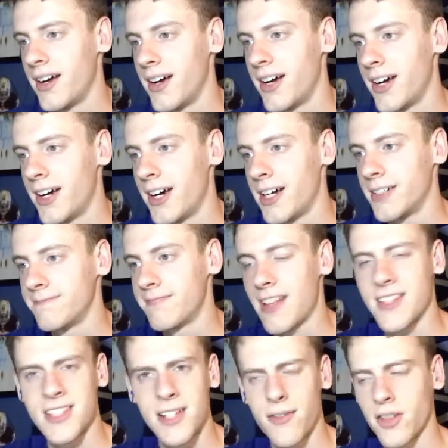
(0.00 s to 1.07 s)

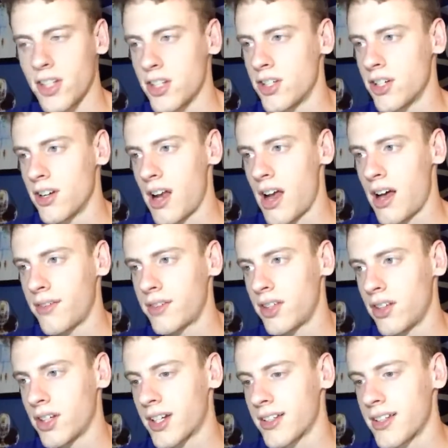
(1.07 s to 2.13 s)
That's different this year. I'll have to
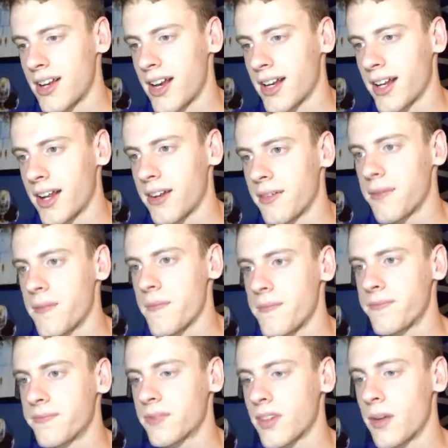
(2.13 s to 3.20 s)
look into that again.
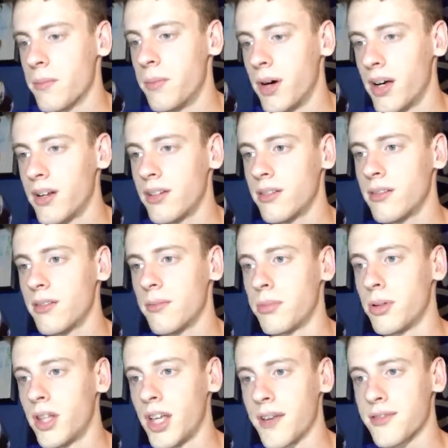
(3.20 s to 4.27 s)
But,
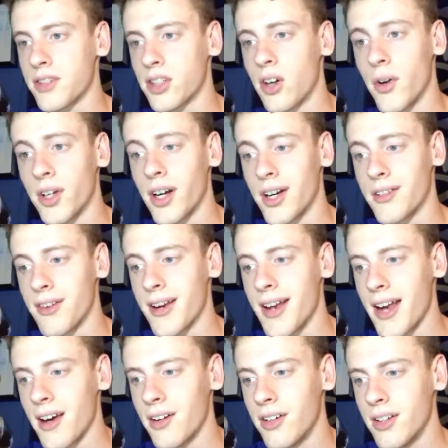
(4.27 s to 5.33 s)
playoffs are going on right
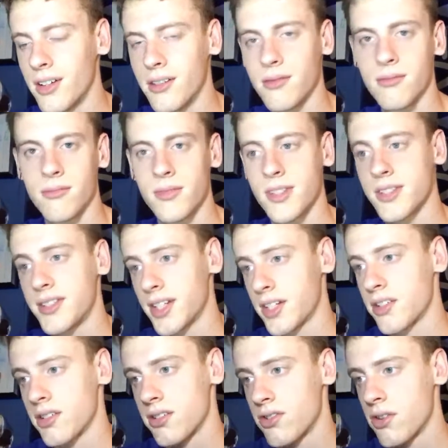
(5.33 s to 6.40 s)
now.
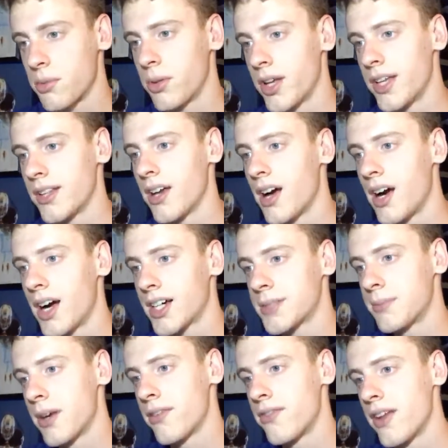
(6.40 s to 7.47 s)
Sixers are playing the Hawks,
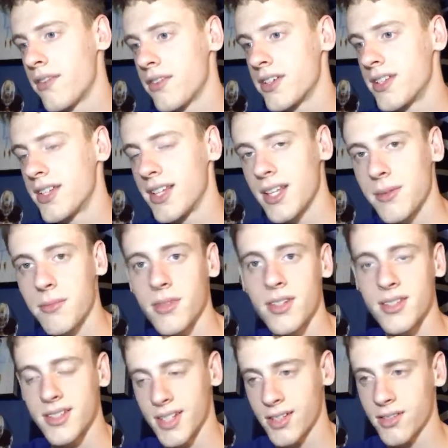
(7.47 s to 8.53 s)
my favorite team, the
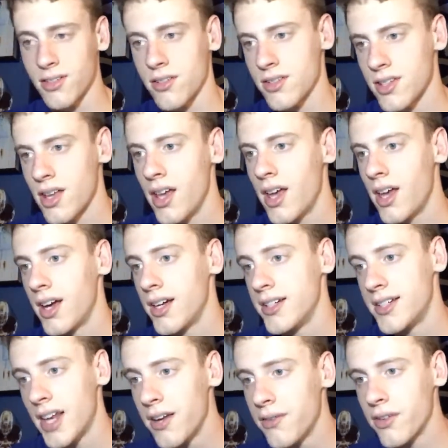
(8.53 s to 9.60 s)
Sixers.
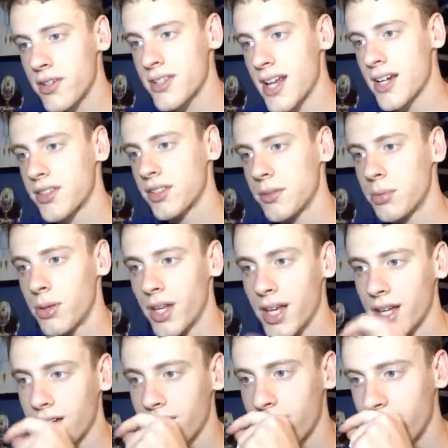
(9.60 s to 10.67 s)
Denver is actually
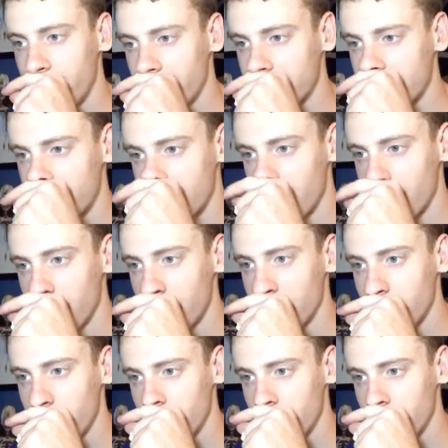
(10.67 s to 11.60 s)
playing Phoenix tonight.